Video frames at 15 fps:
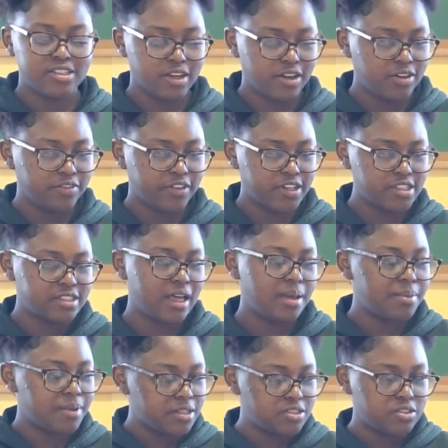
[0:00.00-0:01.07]
So first
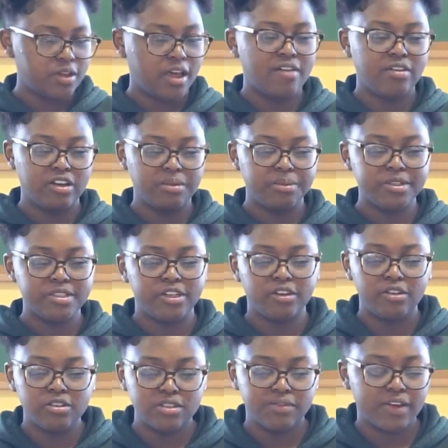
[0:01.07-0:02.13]
step is to have all your
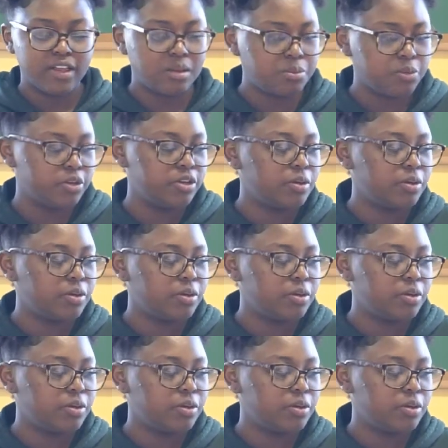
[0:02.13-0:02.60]
materials available.